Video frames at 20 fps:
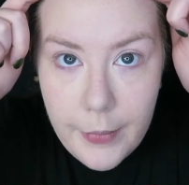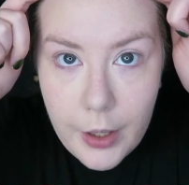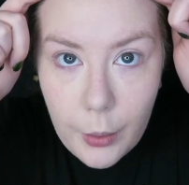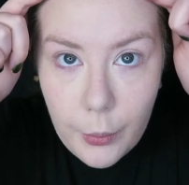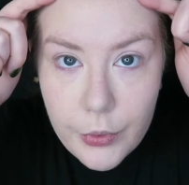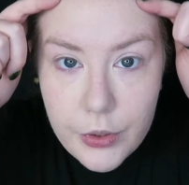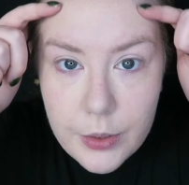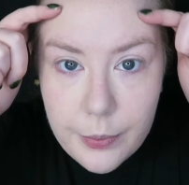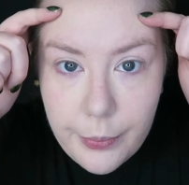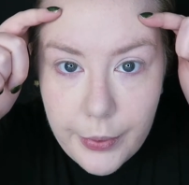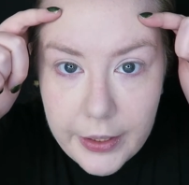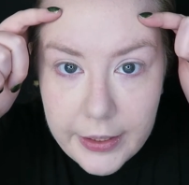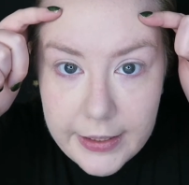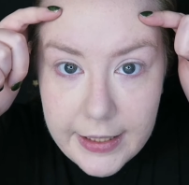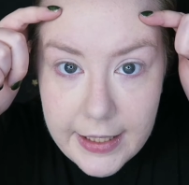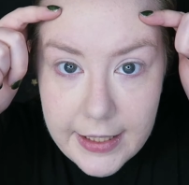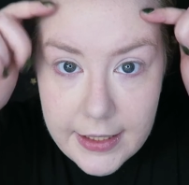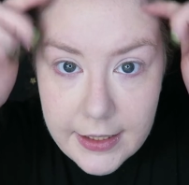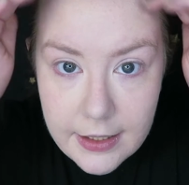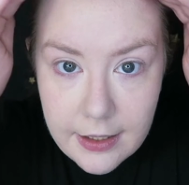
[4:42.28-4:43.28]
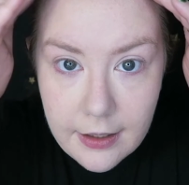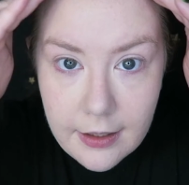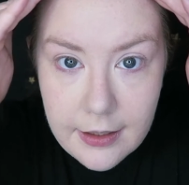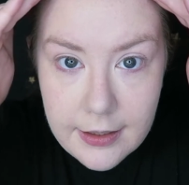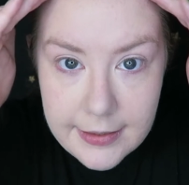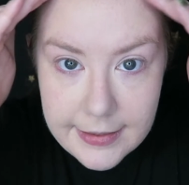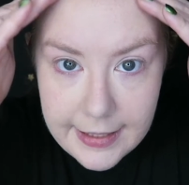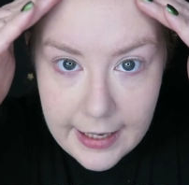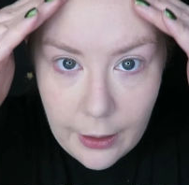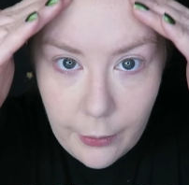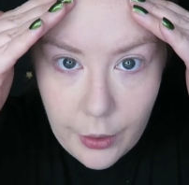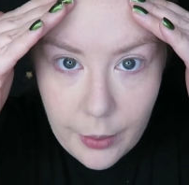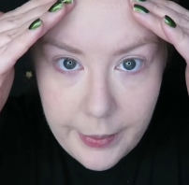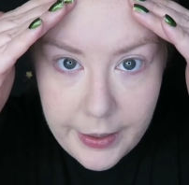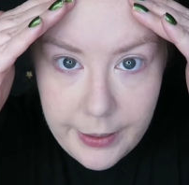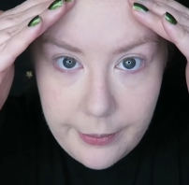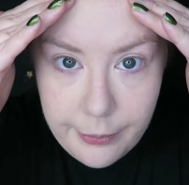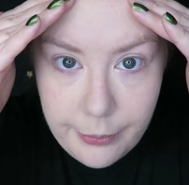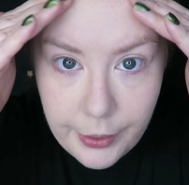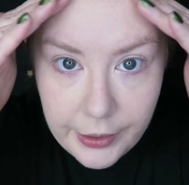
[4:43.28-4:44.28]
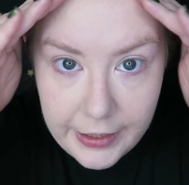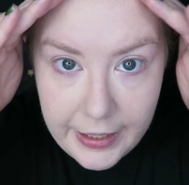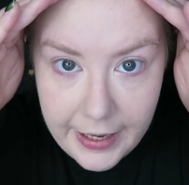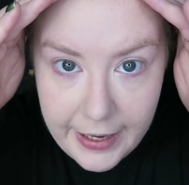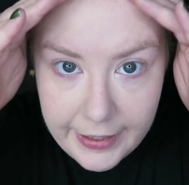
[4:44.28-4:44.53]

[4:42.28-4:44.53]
might want to bring this down a bit, bring it